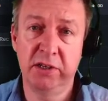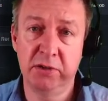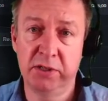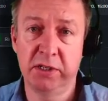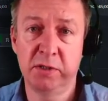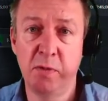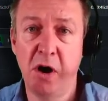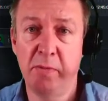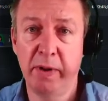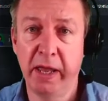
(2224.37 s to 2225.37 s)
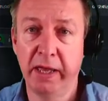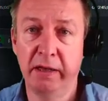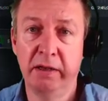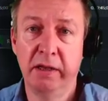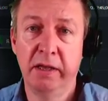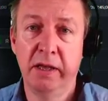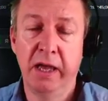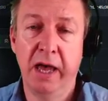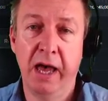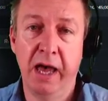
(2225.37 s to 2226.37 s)
using Smart Player
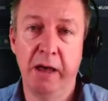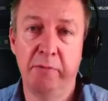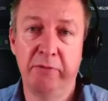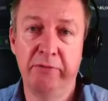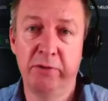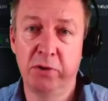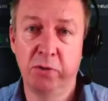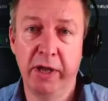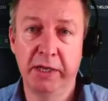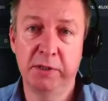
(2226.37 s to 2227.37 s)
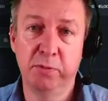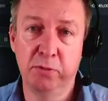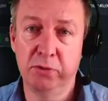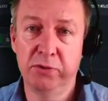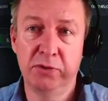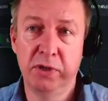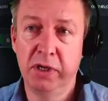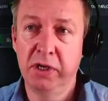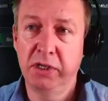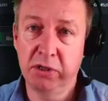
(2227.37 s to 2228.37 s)
for your exports,
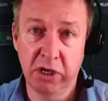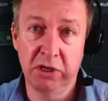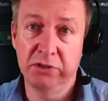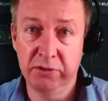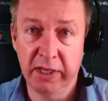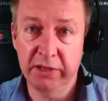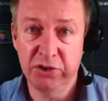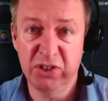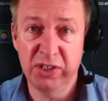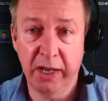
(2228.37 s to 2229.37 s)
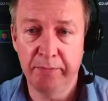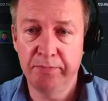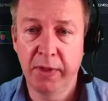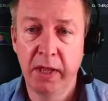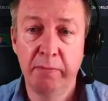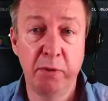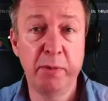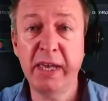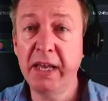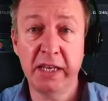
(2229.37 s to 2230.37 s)
you can't do that just yet. But
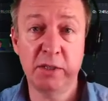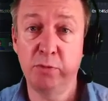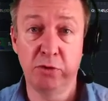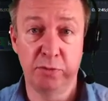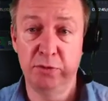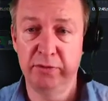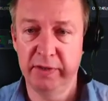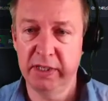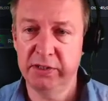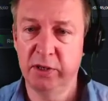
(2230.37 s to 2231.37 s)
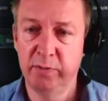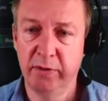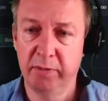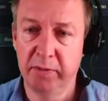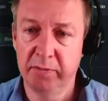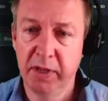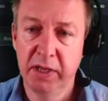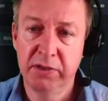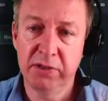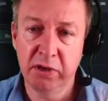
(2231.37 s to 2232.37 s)
we can export the movie, that's no problem.
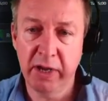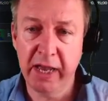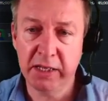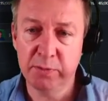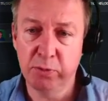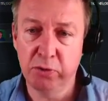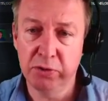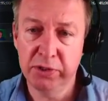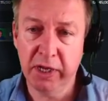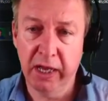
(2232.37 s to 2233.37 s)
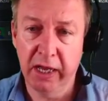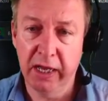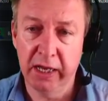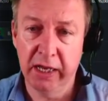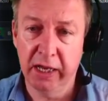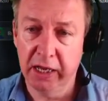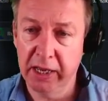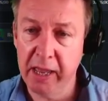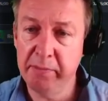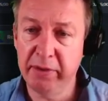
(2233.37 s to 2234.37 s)
So export
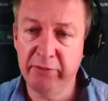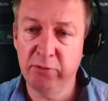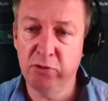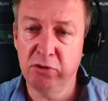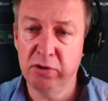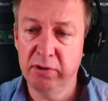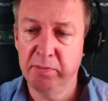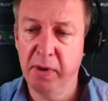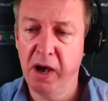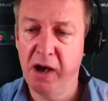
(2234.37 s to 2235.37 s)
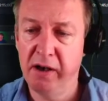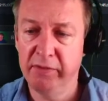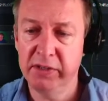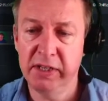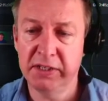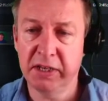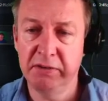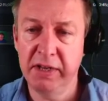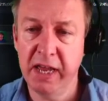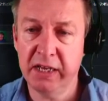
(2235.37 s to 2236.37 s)
MP4, marvelous. Let's go
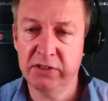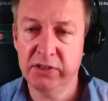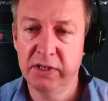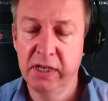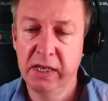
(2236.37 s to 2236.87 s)
next.